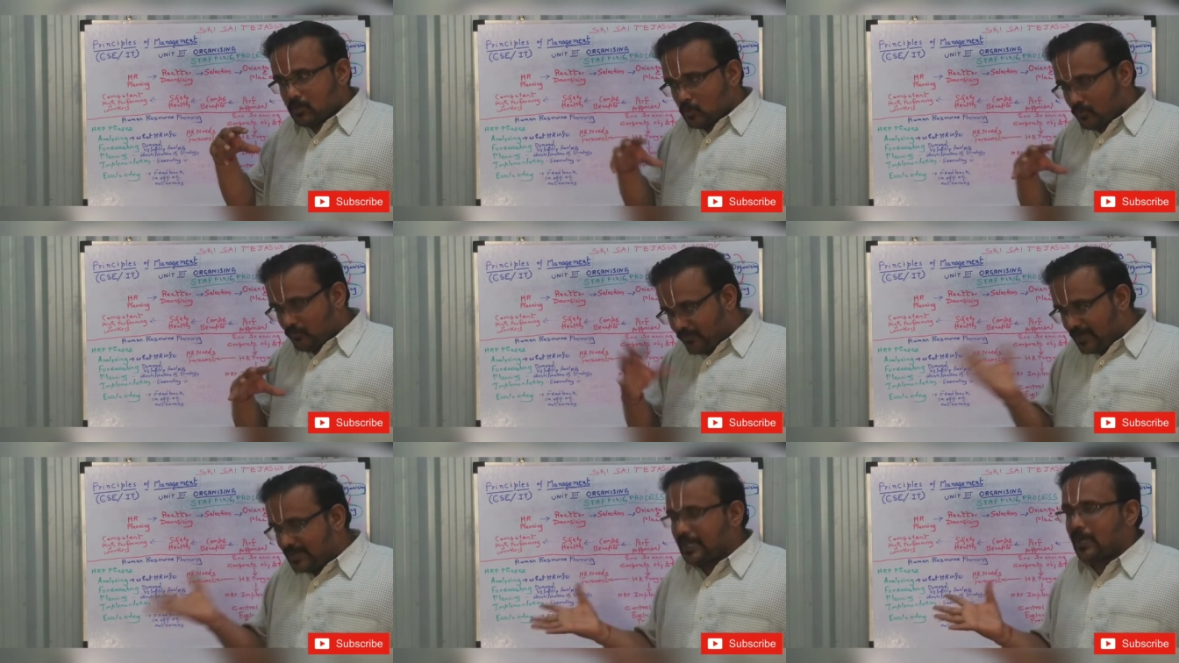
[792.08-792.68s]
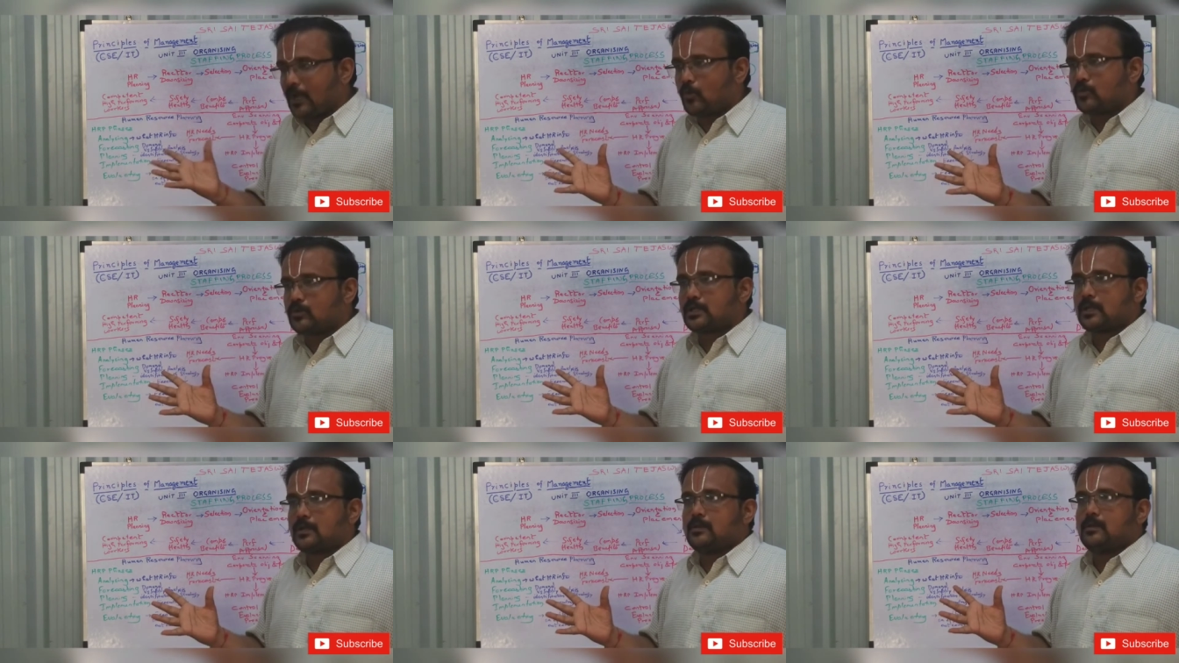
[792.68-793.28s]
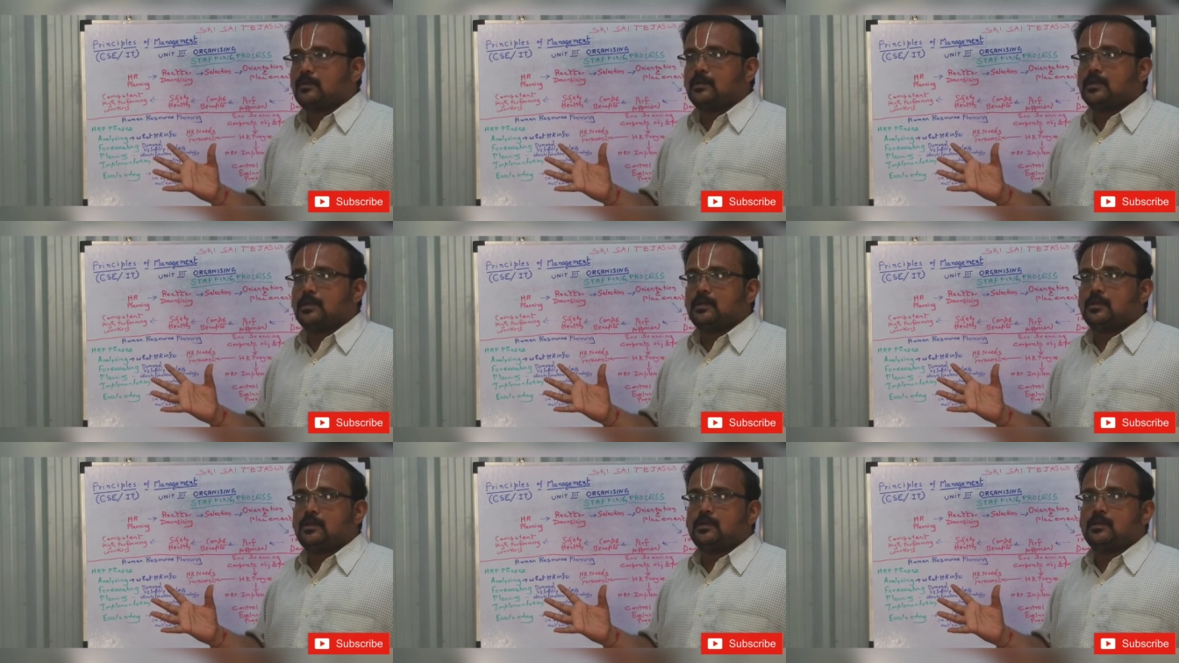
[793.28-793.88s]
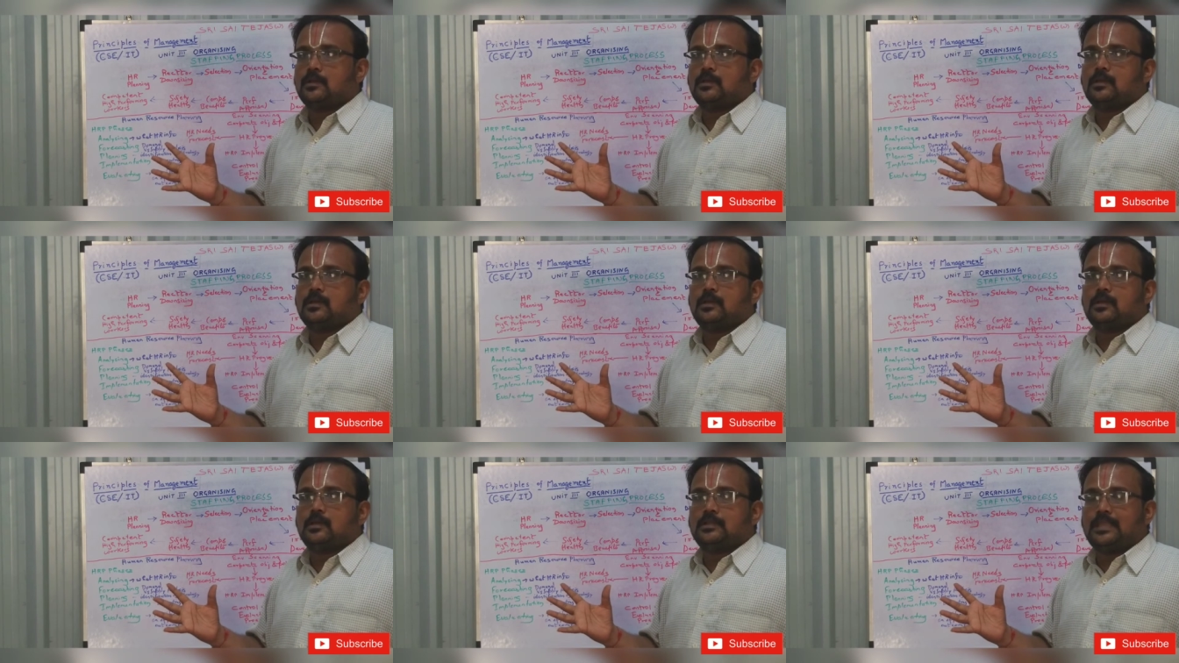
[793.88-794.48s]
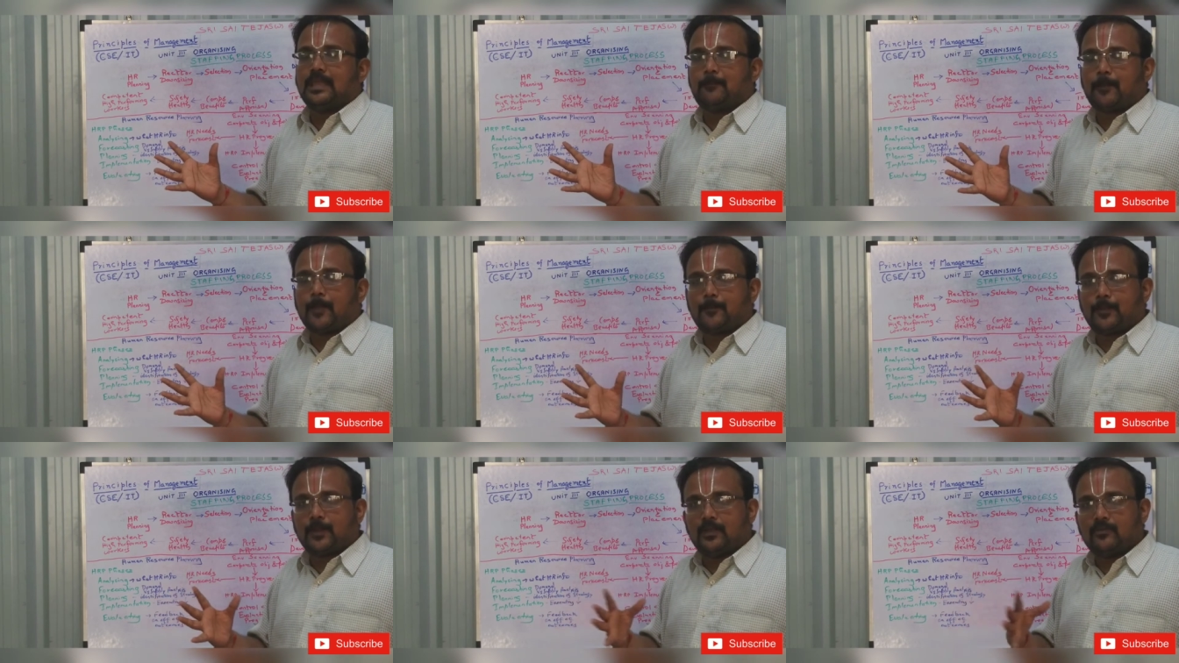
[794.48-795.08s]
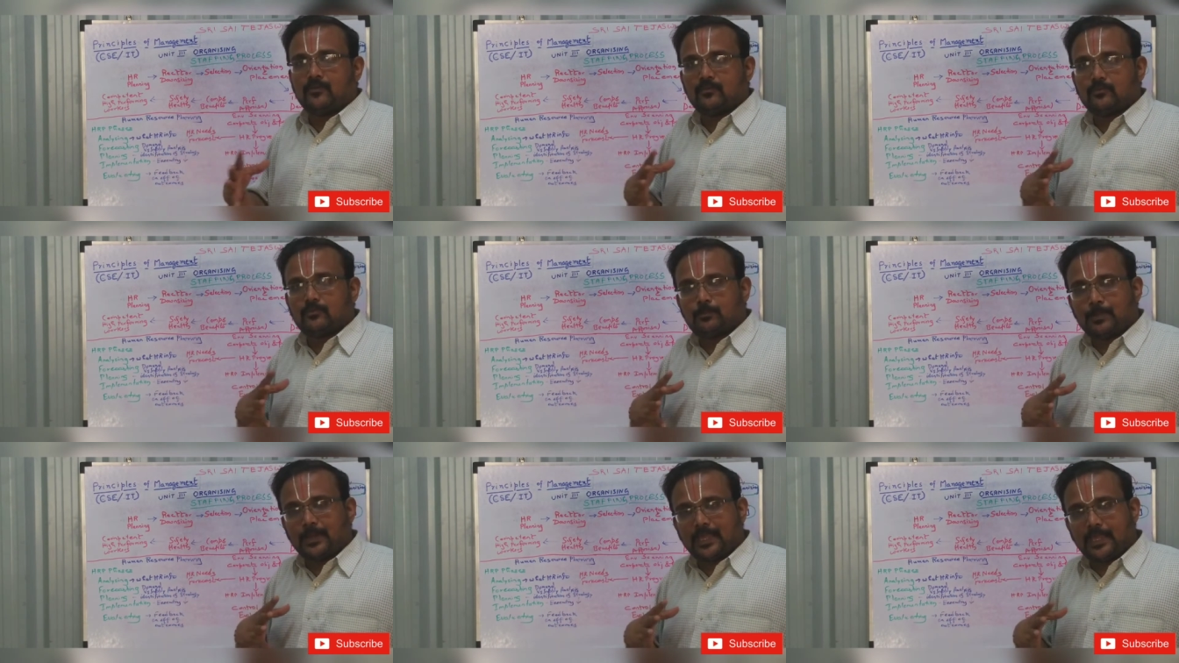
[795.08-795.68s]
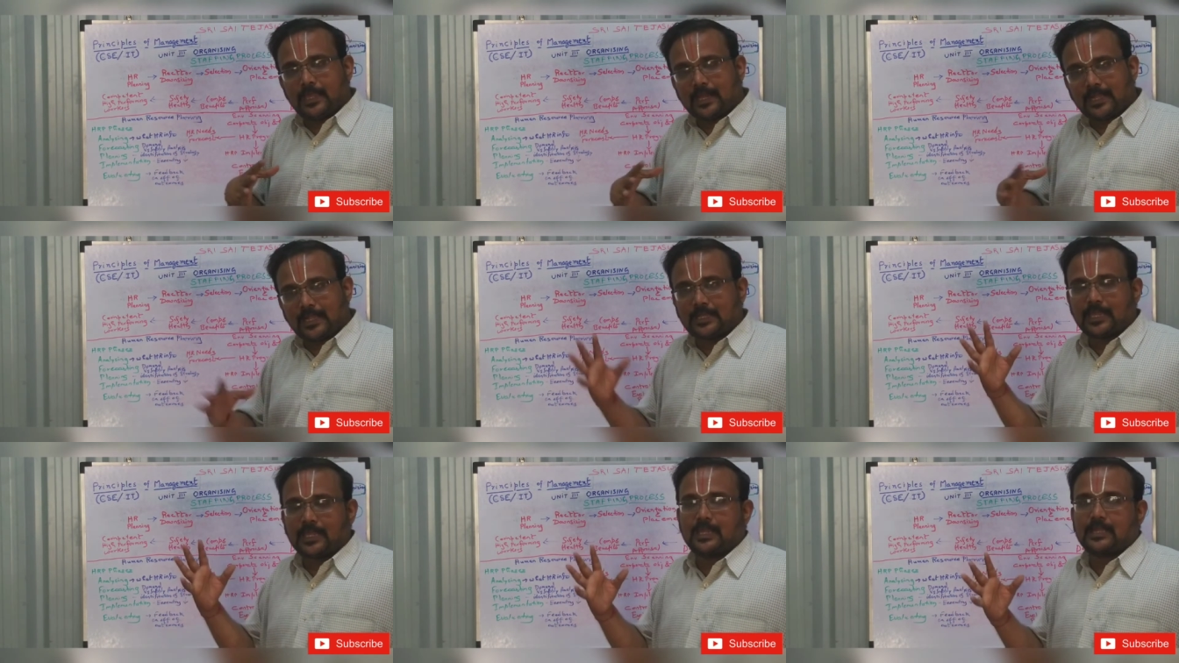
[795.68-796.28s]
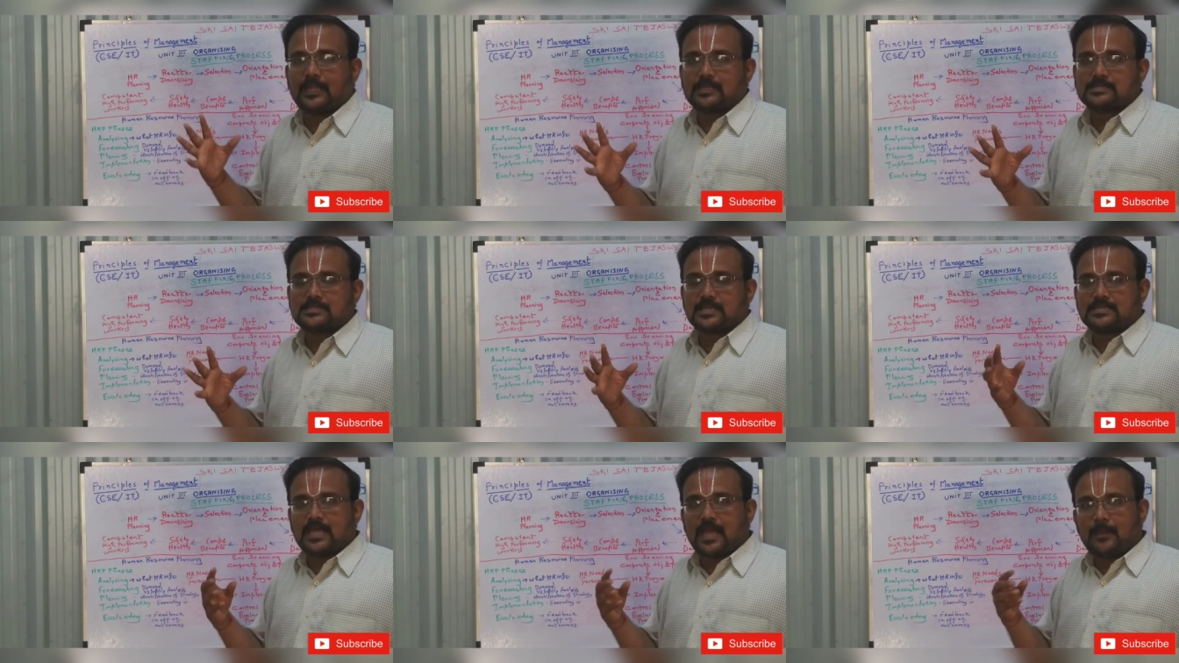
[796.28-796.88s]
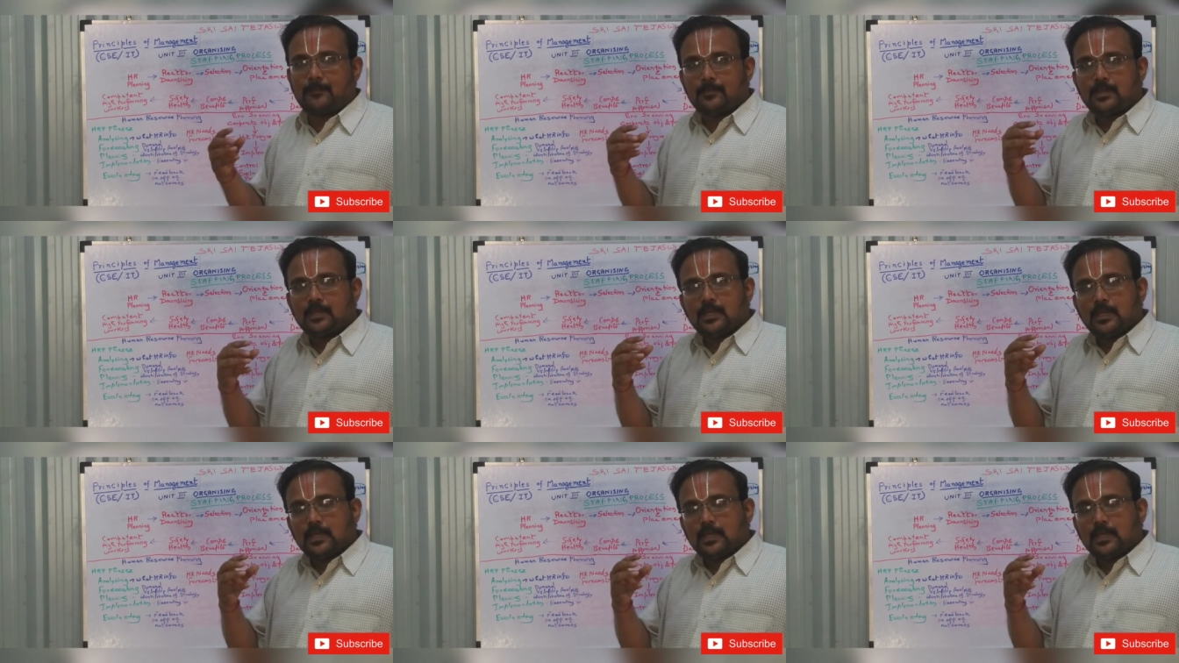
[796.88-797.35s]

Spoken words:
you filter out the people by conducting entrance exam,